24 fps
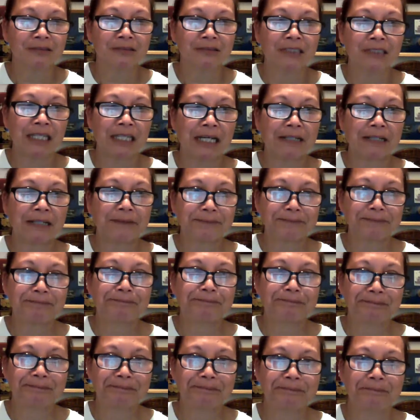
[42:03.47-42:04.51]
Yeah,
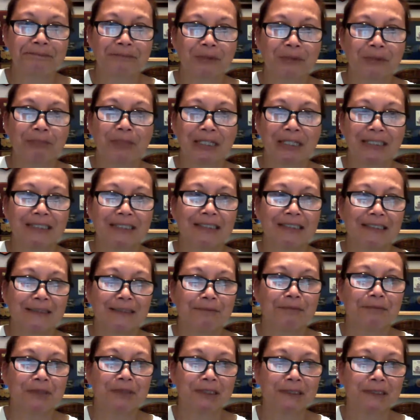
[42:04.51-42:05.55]
papaya
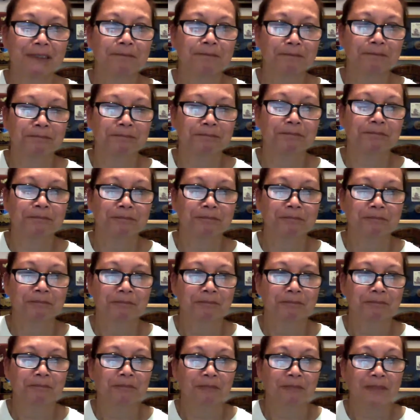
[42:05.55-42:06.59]
leaves,
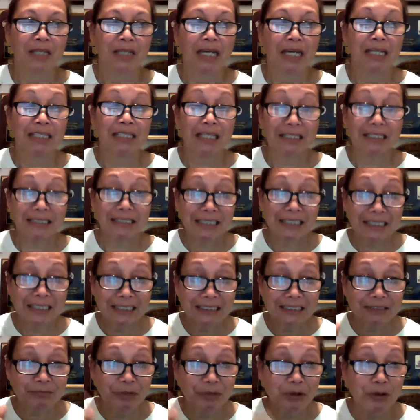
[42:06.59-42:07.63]
and I think
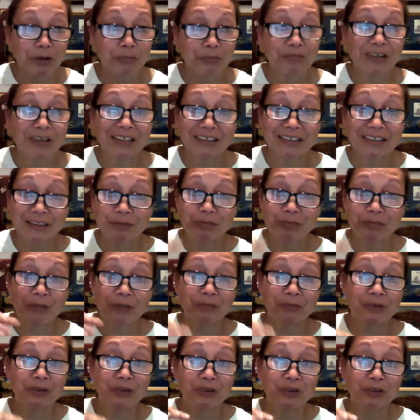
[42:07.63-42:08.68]
that's very effective.
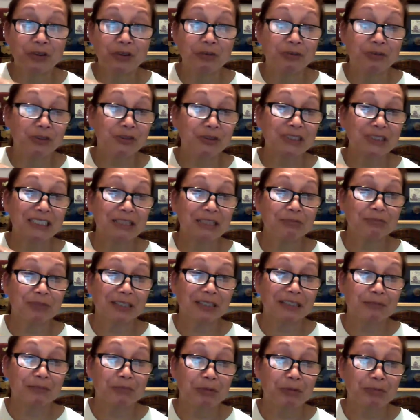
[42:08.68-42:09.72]
If you've
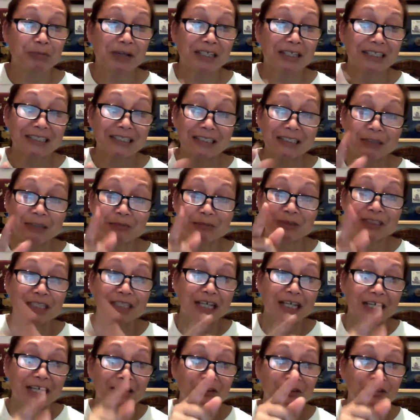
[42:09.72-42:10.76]
seen papaya
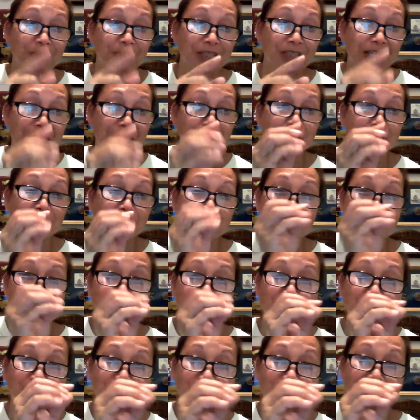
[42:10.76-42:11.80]
leaves, they all
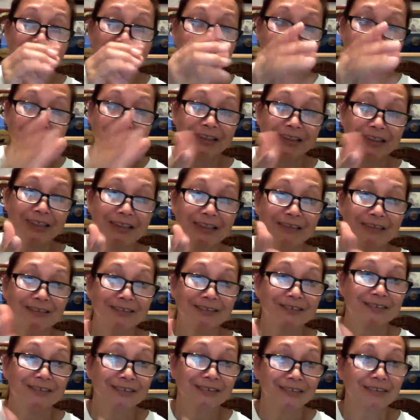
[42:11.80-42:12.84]
have that turn
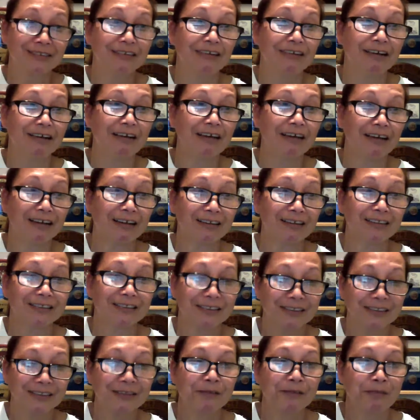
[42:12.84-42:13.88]
thing. Oh
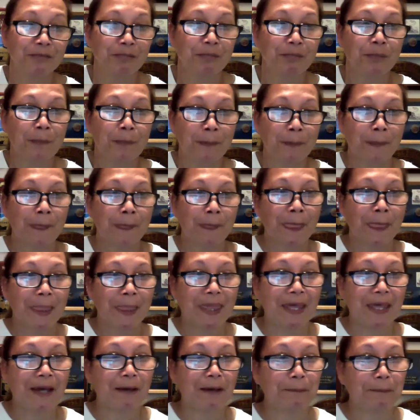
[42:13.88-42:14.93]
yeah,
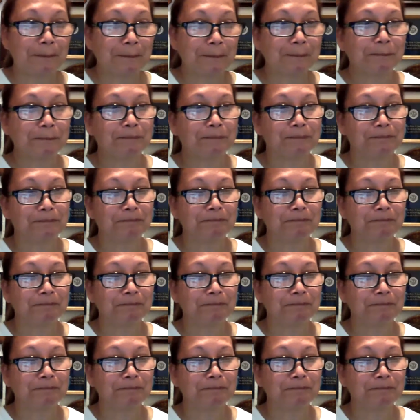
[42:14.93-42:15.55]
yeah.